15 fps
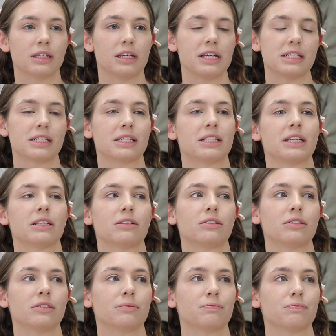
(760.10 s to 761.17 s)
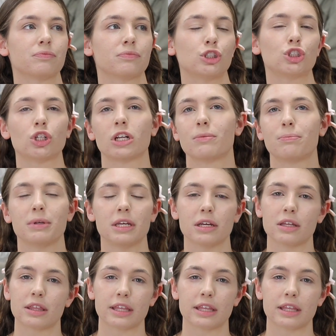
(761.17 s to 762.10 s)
it still shouldn't be a